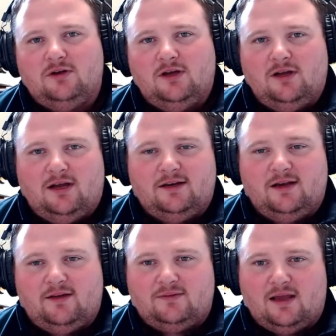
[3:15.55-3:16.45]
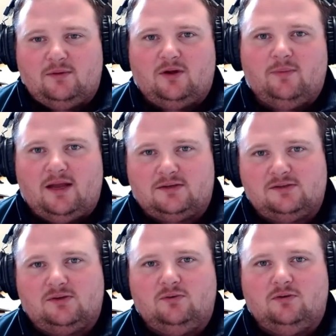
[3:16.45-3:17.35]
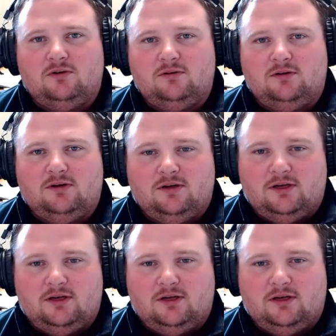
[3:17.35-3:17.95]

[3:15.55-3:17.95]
I didn't have time to go back to school.